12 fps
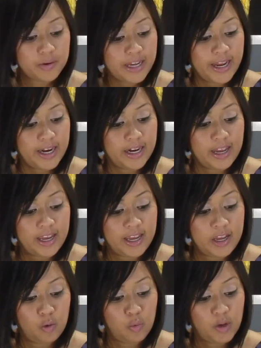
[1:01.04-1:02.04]
create a
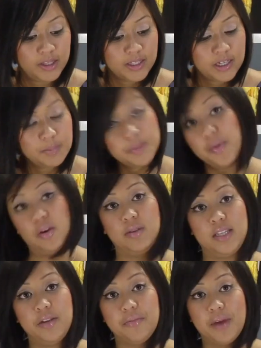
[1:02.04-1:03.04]
a one-stemmed
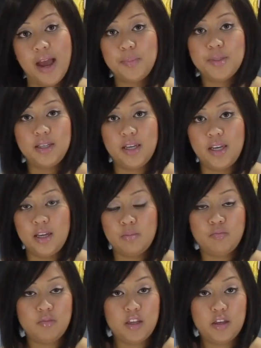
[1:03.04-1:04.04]
posy wrapped in